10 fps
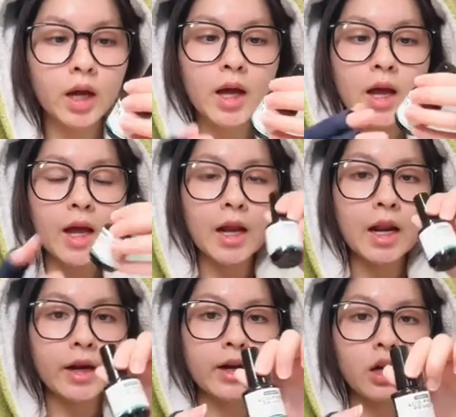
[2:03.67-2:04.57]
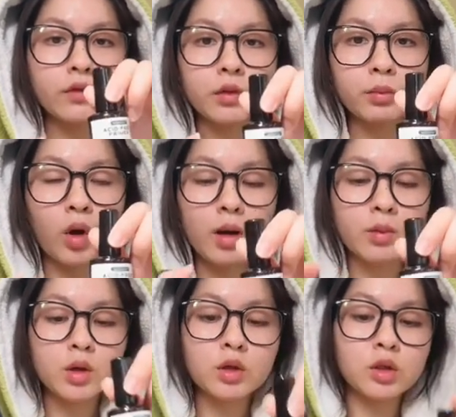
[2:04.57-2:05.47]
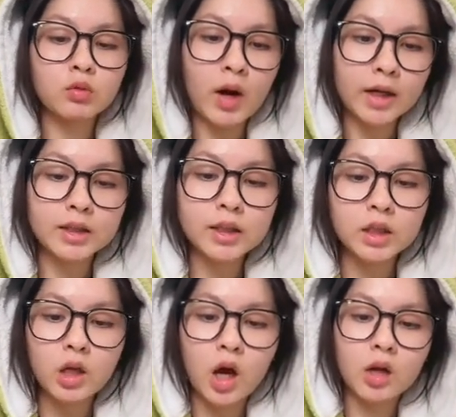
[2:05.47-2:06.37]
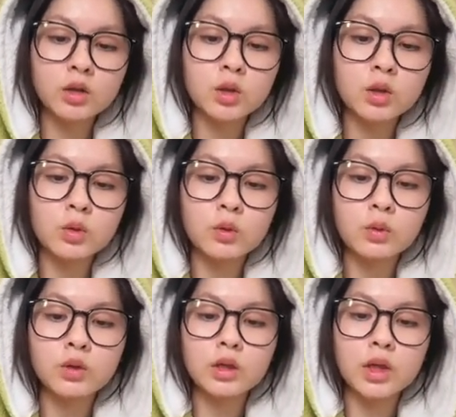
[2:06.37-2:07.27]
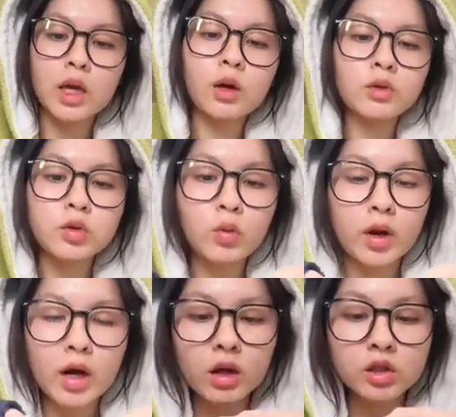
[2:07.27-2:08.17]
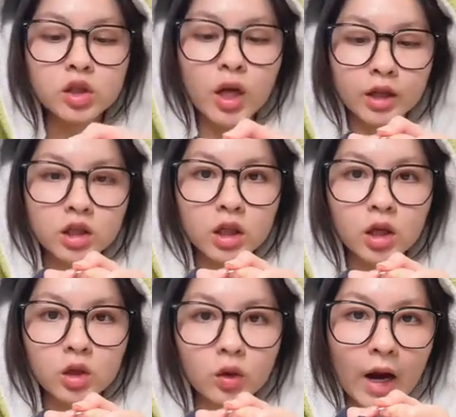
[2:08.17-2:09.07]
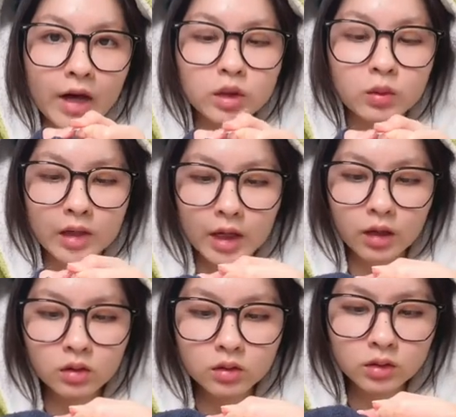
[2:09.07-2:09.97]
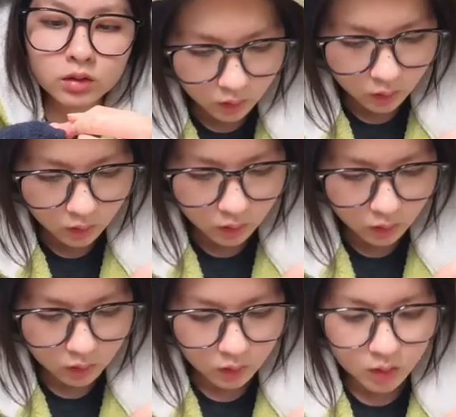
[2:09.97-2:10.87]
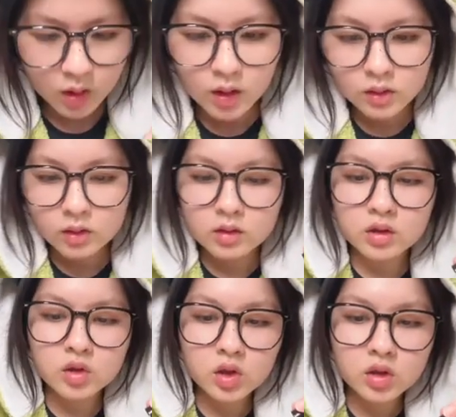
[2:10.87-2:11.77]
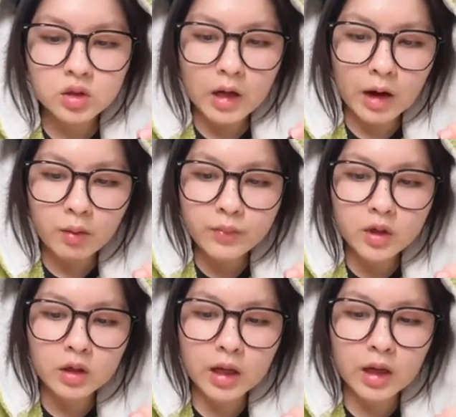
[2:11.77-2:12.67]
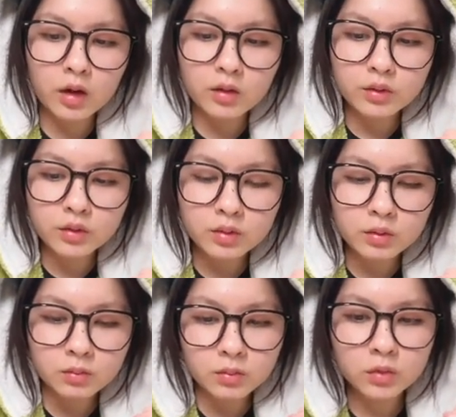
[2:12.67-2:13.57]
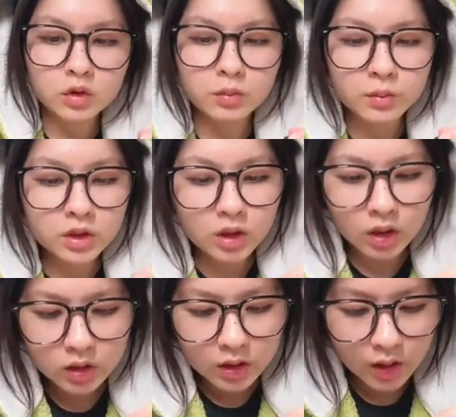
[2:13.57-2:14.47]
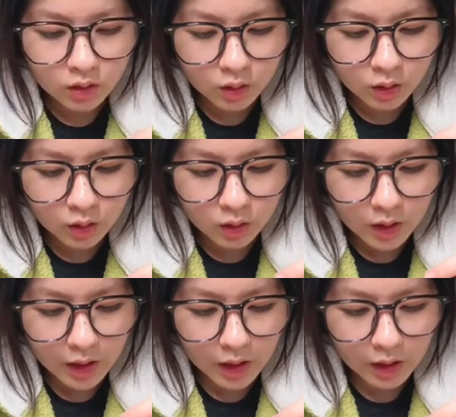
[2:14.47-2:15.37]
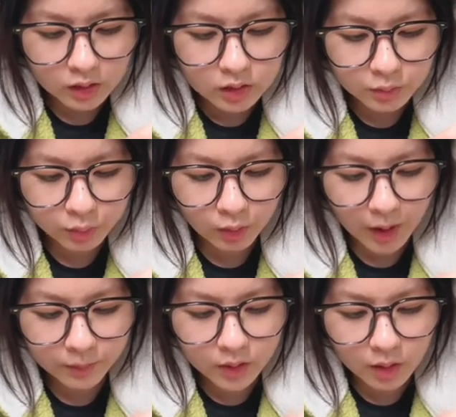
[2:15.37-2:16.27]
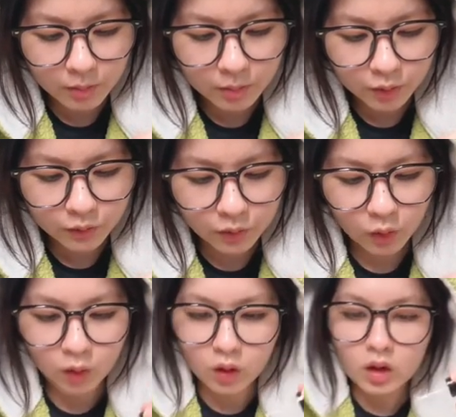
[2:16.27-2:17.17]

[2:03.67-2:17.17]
a layer of the primer directly onto the nails where it's touching your actual nails. This is just to help the nails to stick together and to prep them before